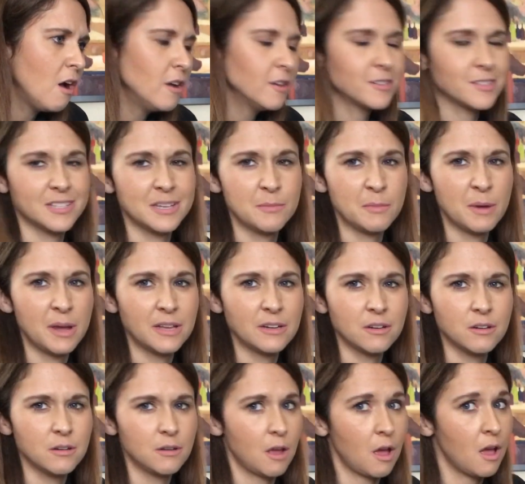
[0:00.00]
C
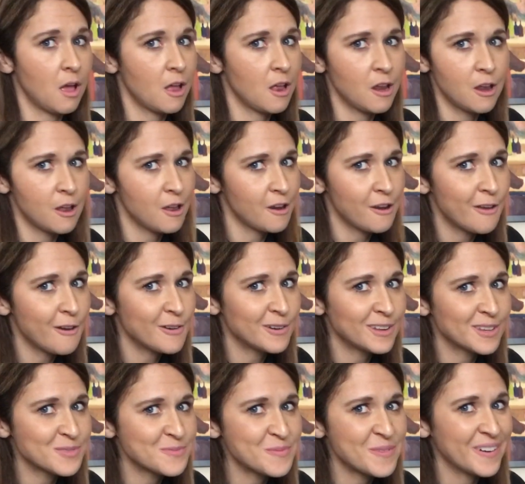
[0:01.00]
minor? No, it
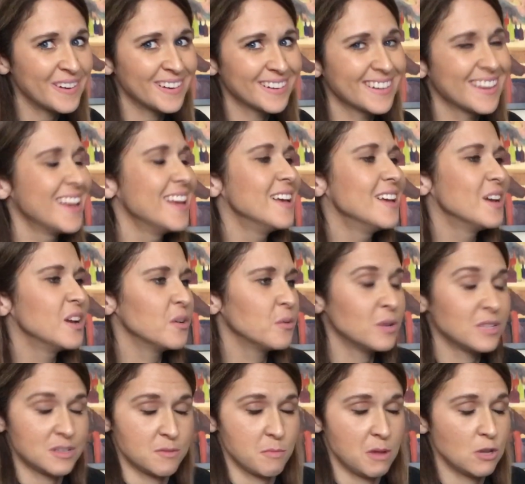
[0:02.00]
doesn't work.
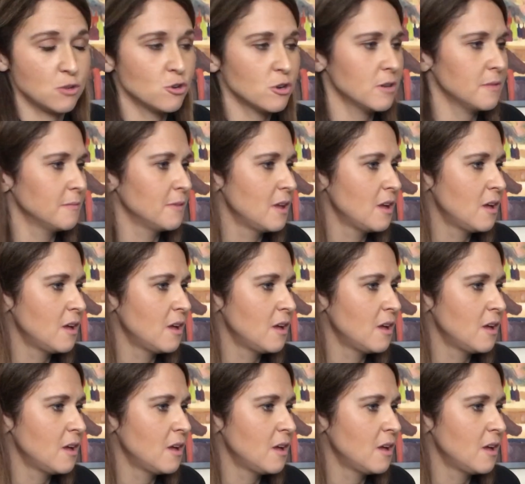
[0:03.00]
Is it major?